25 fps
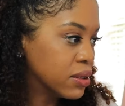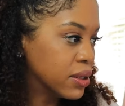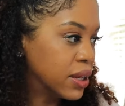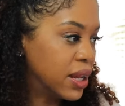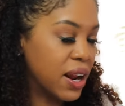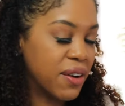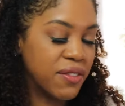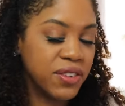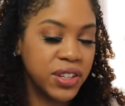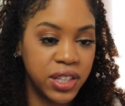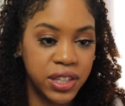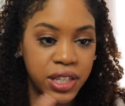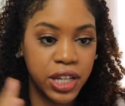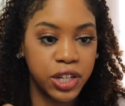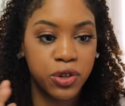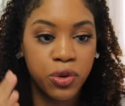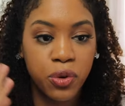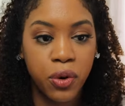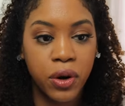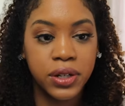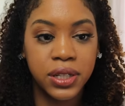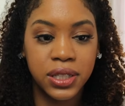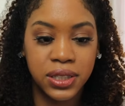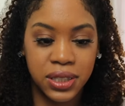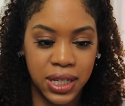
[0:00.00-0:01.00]
and everything that you're
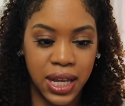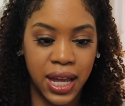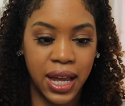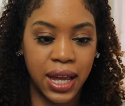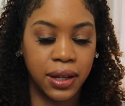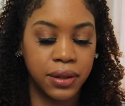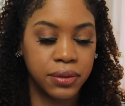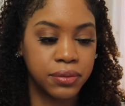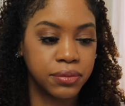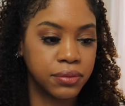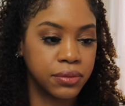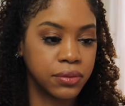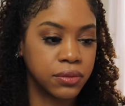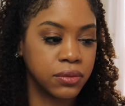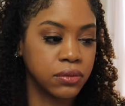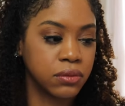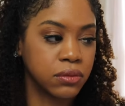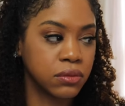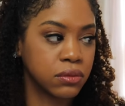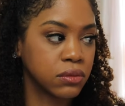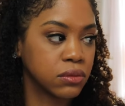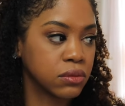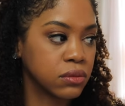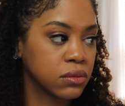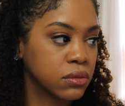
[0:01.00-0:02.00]
going to say.
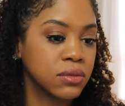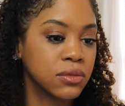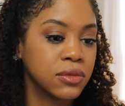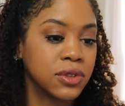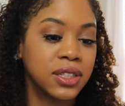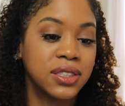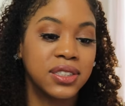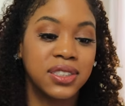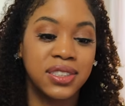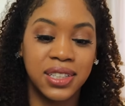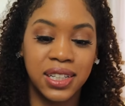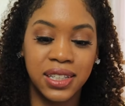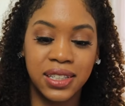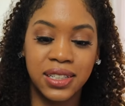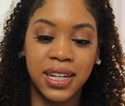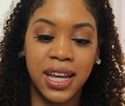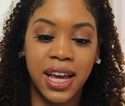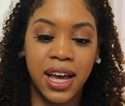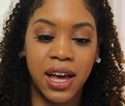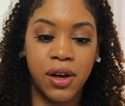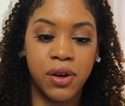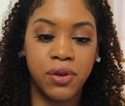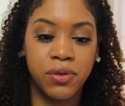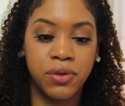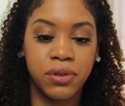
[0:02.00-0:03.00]
Sit
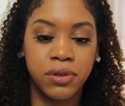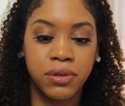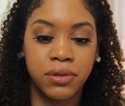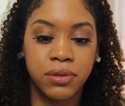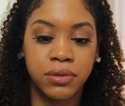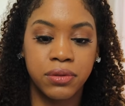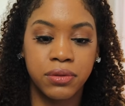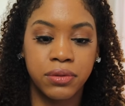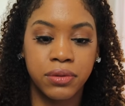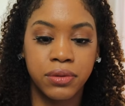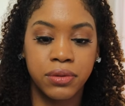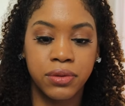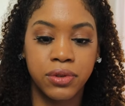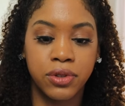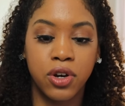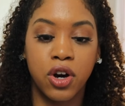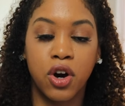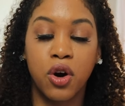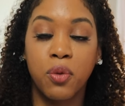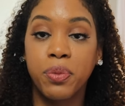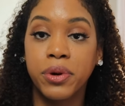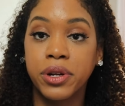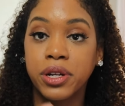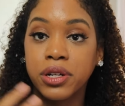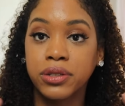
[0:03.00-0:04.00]
down,
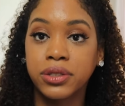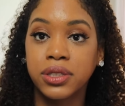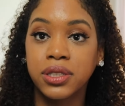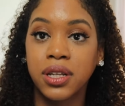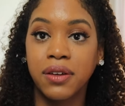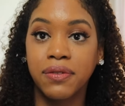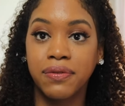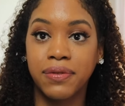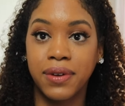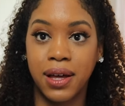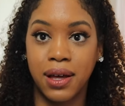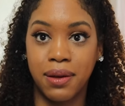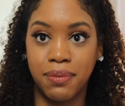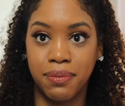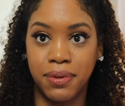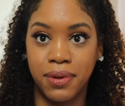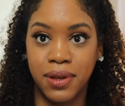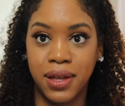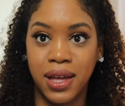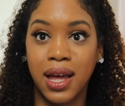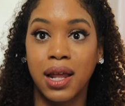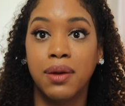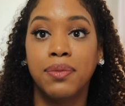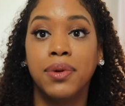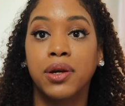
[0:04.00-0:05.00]
open yourself up,
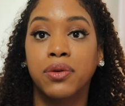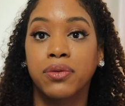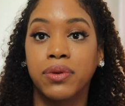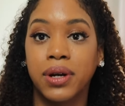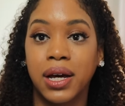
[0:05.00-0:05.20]
and be